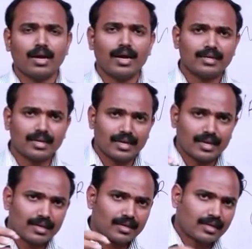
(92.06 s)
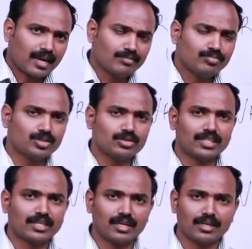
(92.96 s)
And come to the
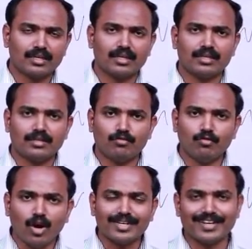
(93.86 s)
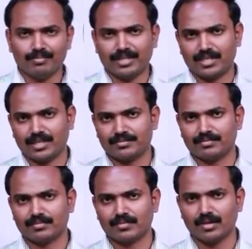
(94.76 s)
word limit.
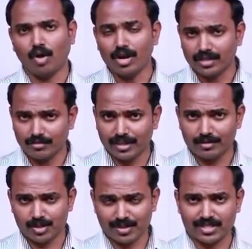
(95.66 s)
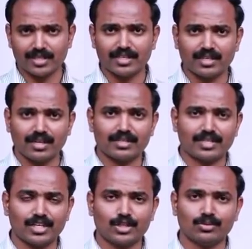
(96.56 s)
OET very specially
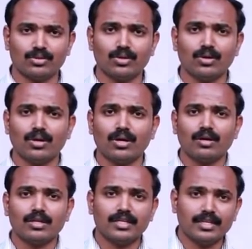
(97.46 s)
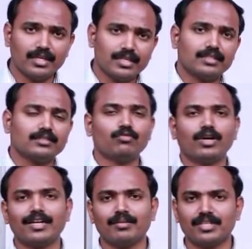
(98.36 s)
tell you the
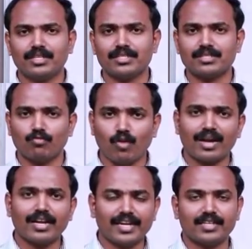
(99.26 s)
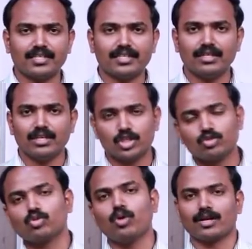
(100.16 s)
word limit is 180 to
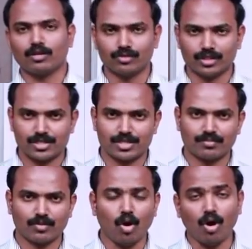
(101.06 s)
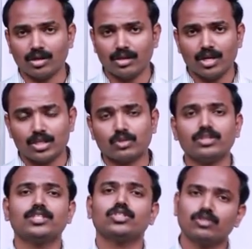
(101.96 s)
200 words or
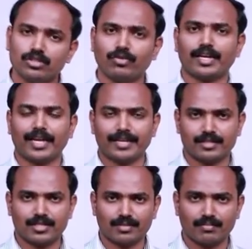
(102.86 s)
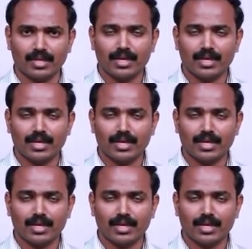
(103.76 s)
20 to 25 lines.